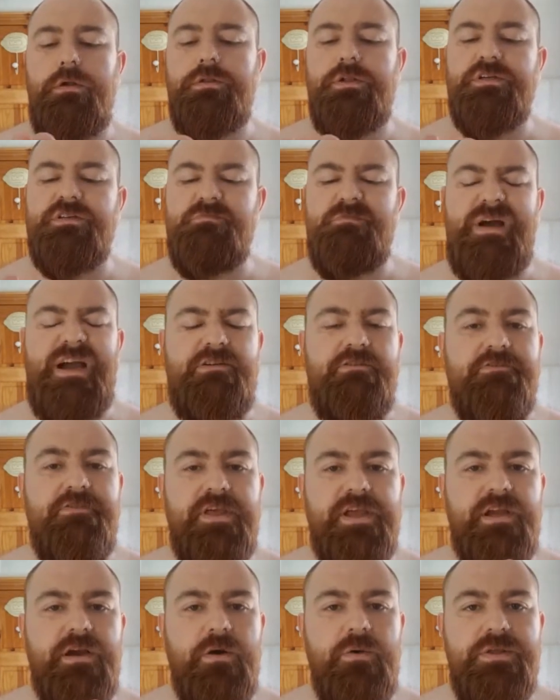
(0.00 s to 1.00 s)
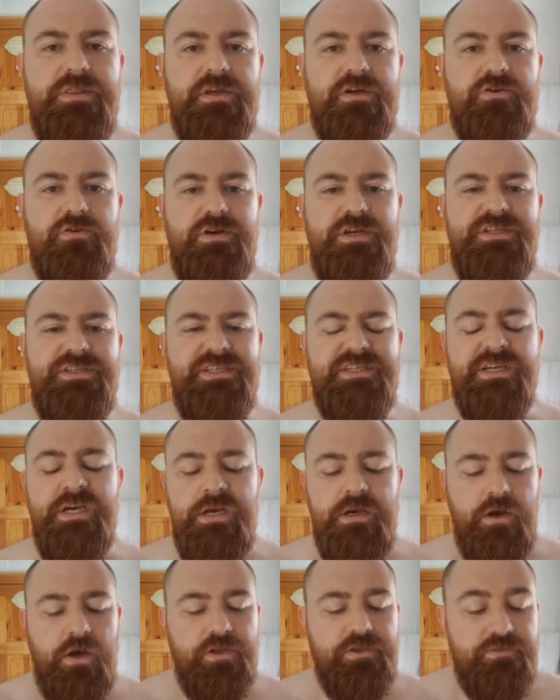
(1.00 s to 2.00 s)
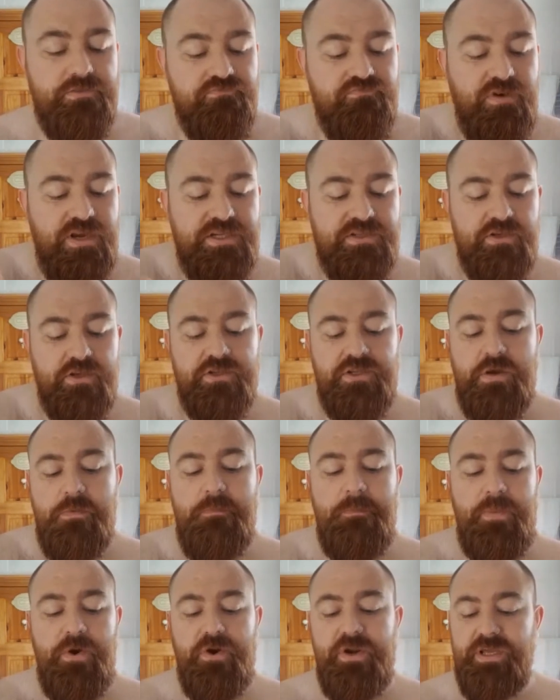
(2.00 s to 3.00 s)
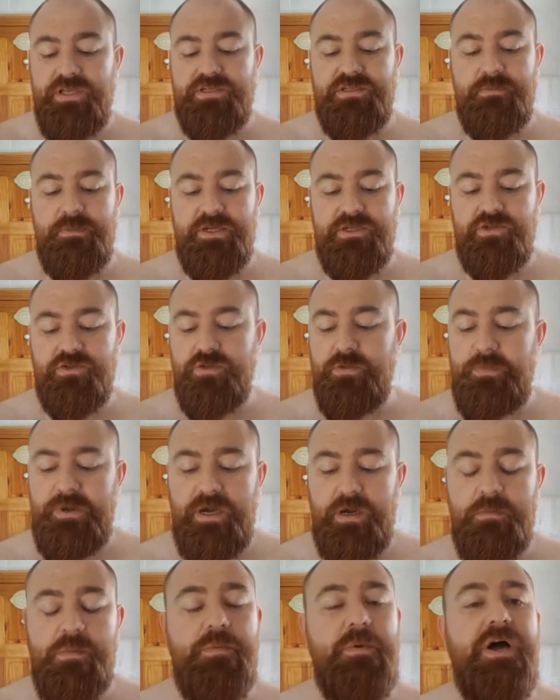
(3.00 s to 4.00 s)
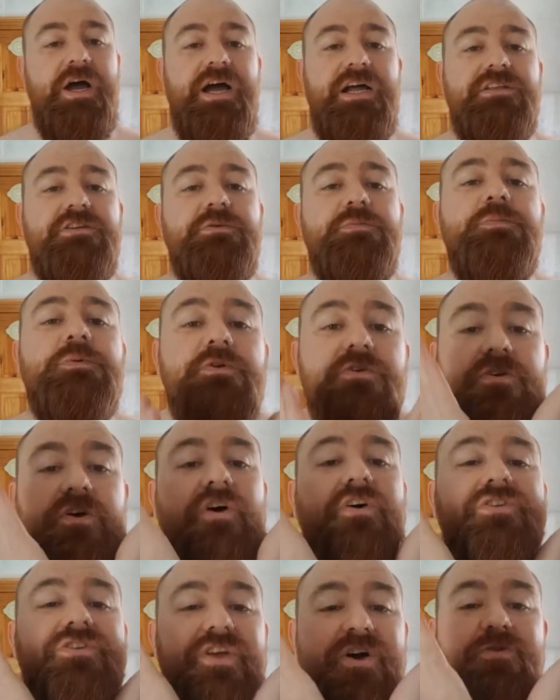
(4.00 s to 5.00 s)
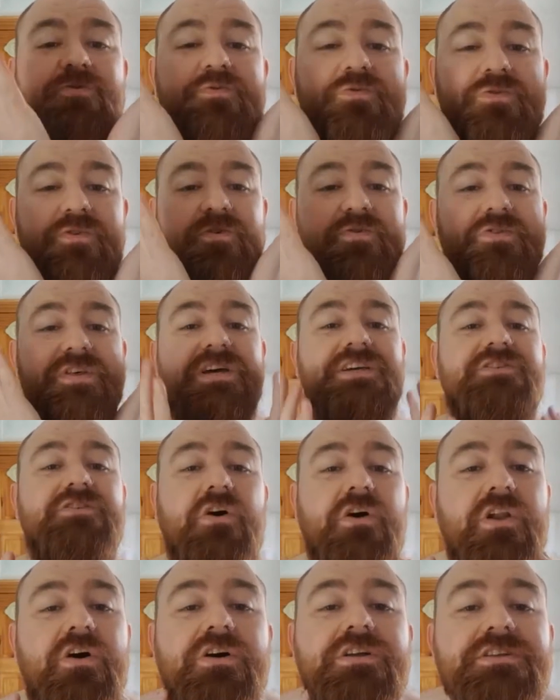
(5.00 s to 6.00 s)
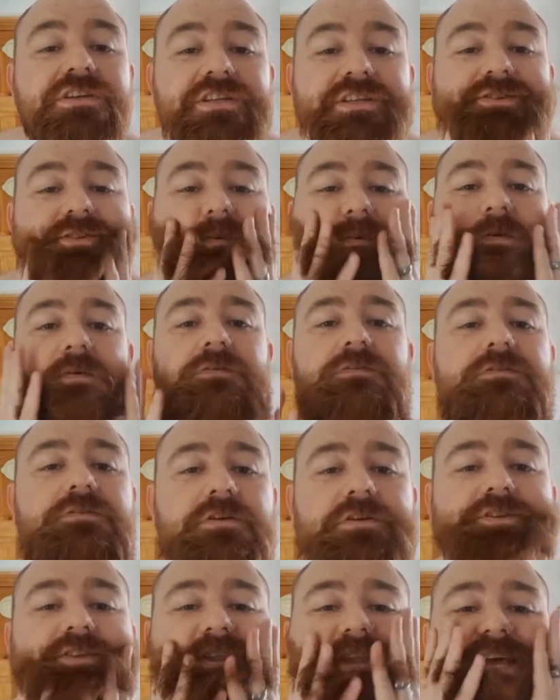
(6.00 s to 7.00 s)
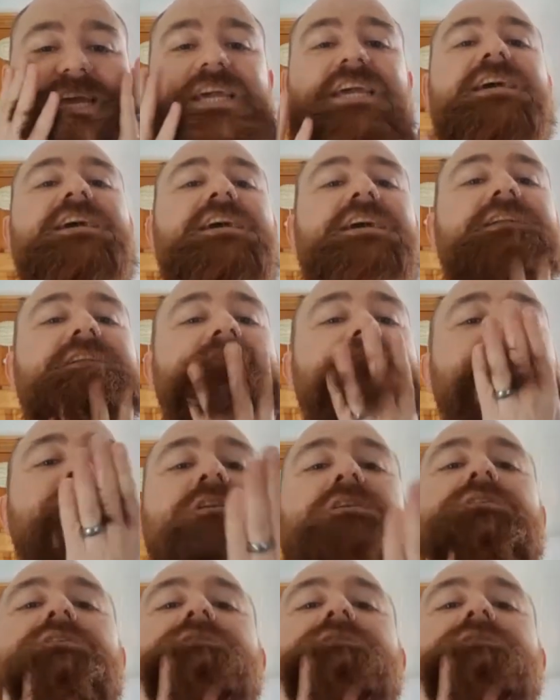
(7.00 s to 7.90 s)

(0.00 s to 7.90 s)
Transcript: Doesn't matter if they go in the creases. The reason I don't put it so much on the palm of my hands is because I don't do this. I like to dig it in.